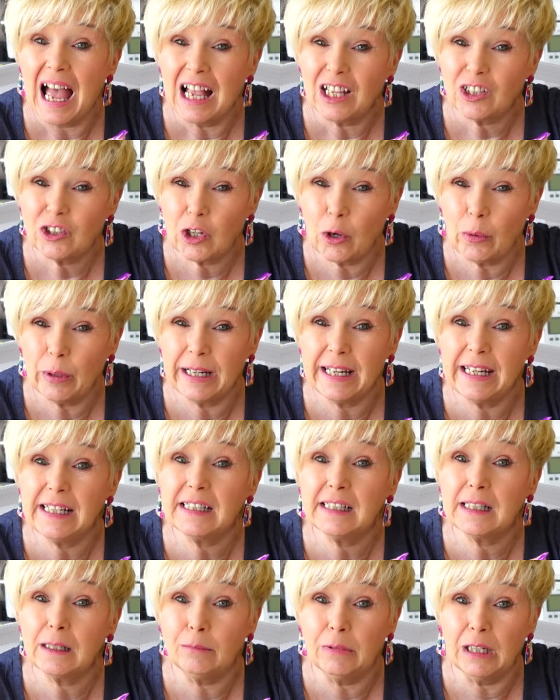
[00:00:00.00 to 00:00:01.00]
so I need
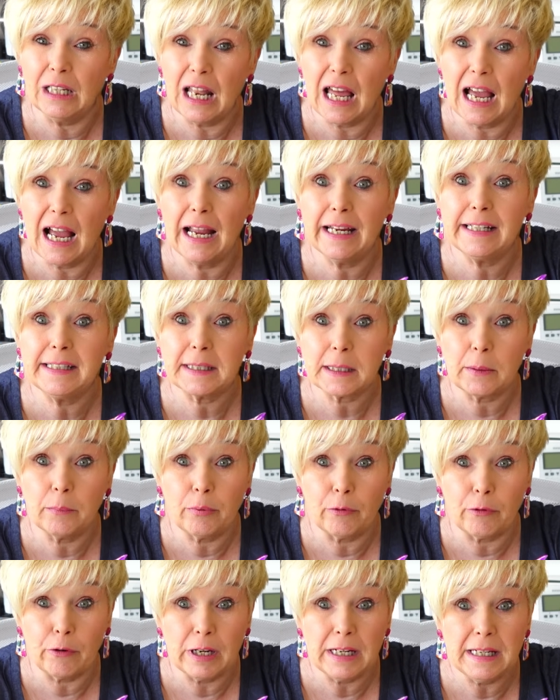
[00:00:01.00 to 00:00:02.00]
some light,
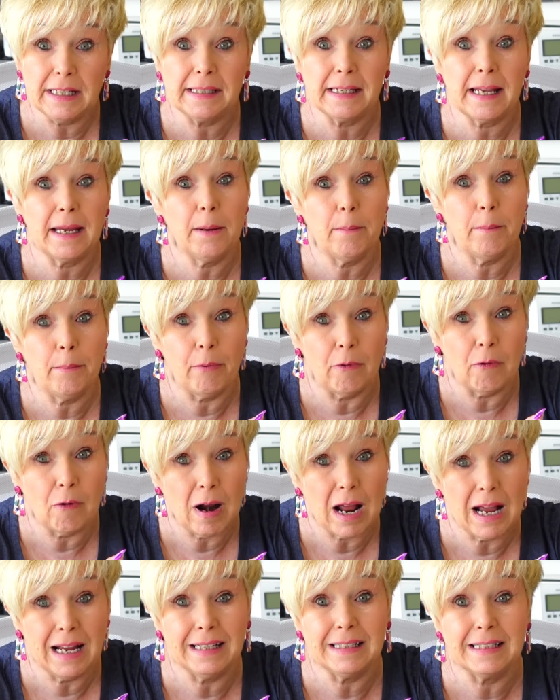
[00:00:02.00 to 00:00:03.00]
breezy,
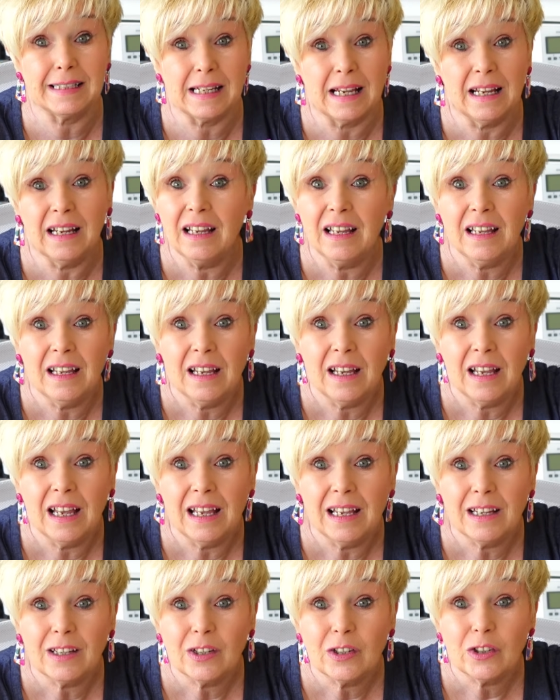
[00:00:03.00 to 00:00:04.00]
bright
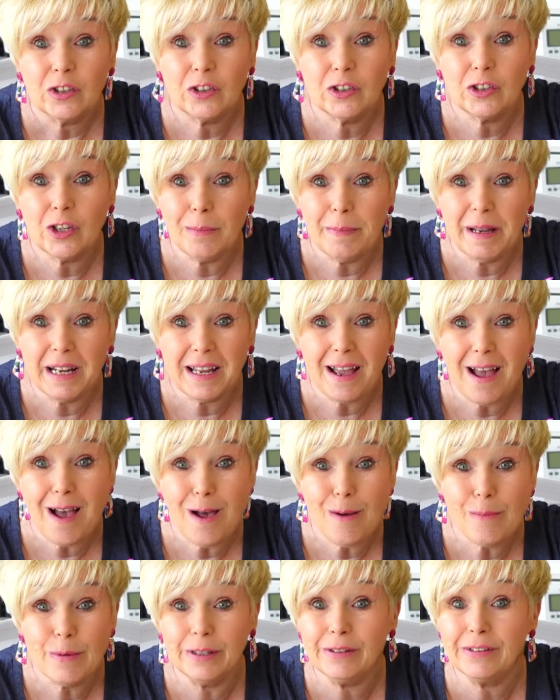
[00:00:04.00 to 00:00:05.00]
summer
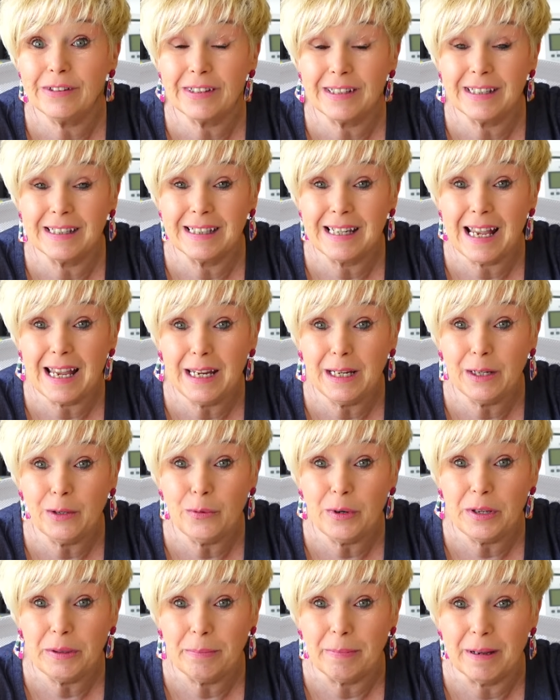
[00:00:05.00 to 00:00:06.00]
garments to take
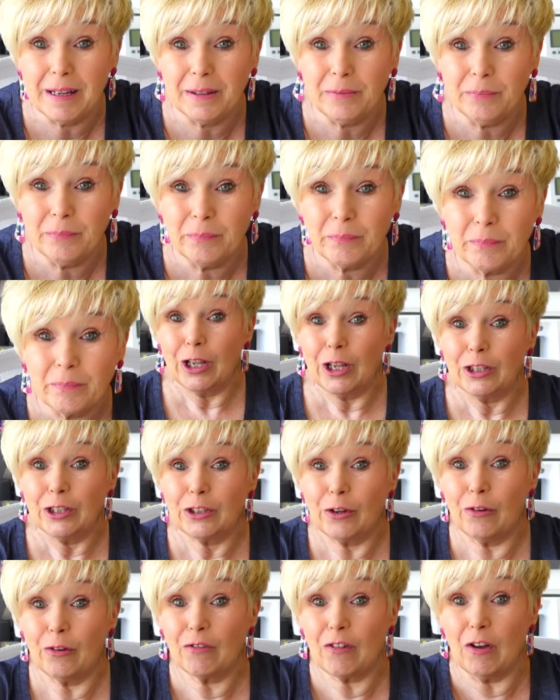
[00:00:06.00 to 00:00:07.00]
with me.
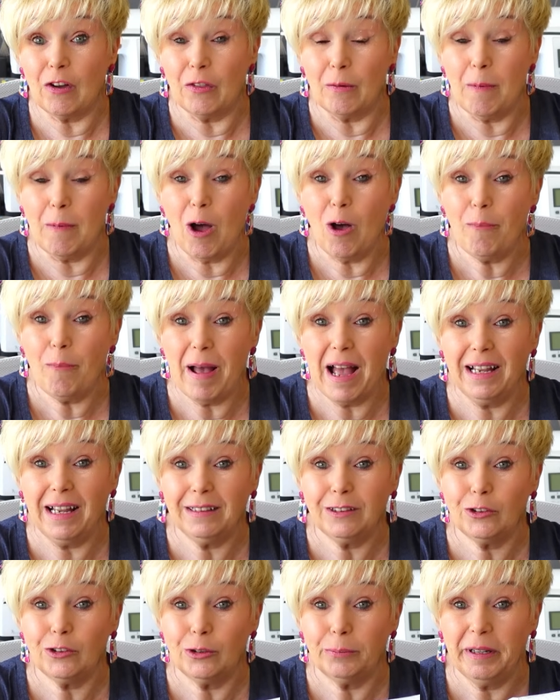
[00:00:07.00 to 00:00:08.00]
So I've got them all
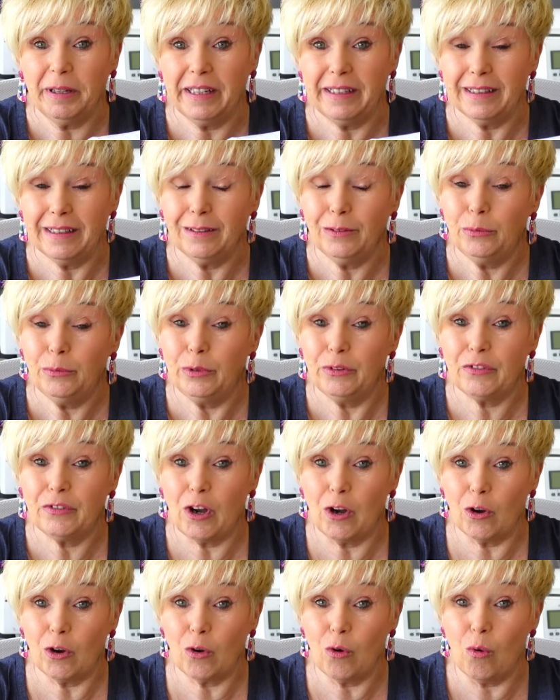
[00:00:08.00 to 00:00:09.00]
piled up here. We've
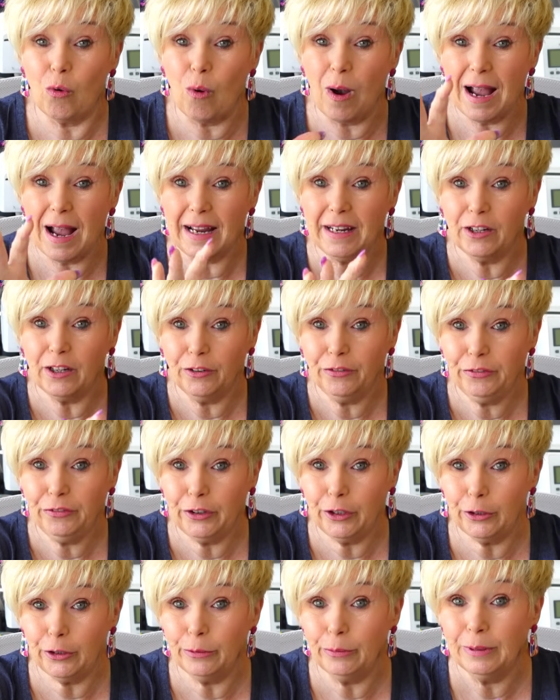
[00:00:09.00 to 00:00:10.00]
got quite a
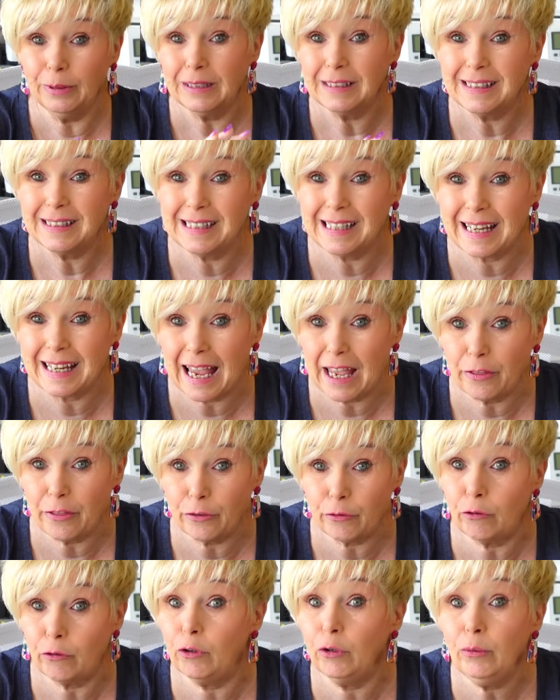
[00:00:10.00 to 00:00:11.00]
few to get
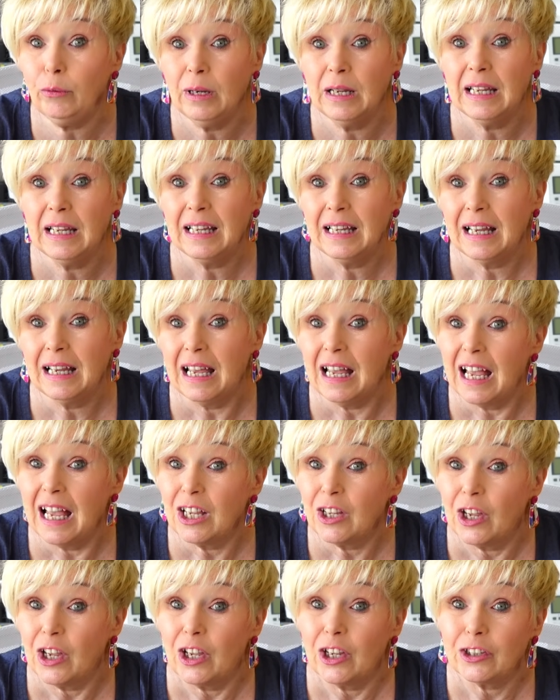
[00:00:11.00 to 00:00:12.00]
through,
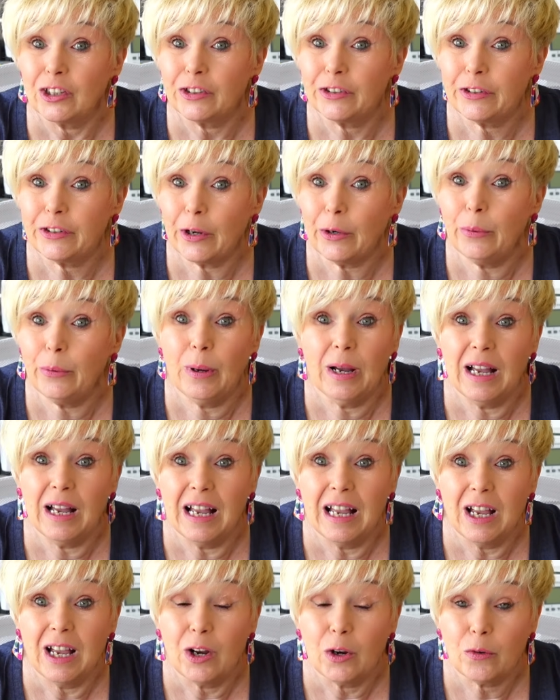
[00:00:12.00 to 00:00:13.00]
so
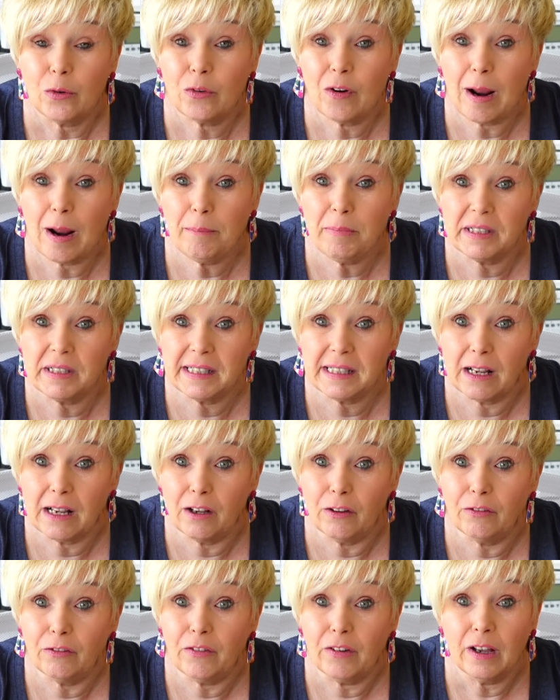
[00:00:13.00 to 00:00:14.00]
grab
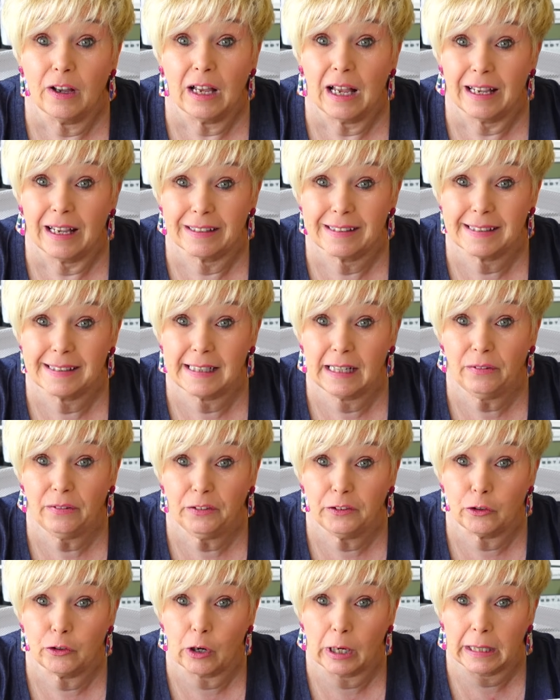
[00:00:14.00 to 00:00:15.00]
yourself a
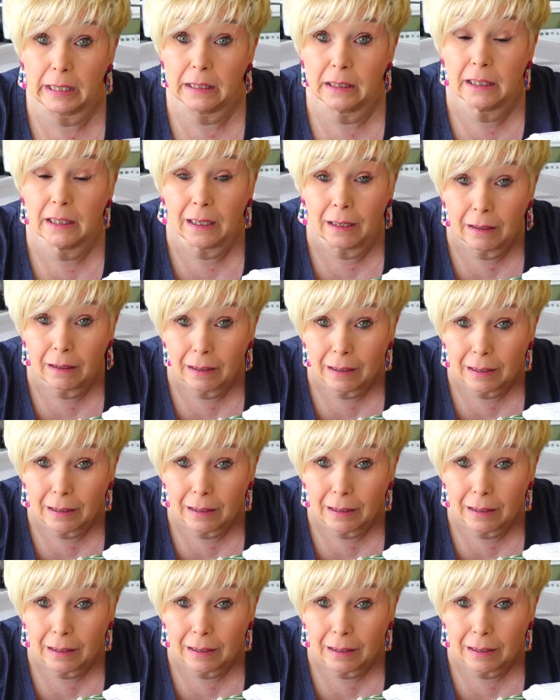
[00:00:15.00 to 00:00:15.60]
stiff drink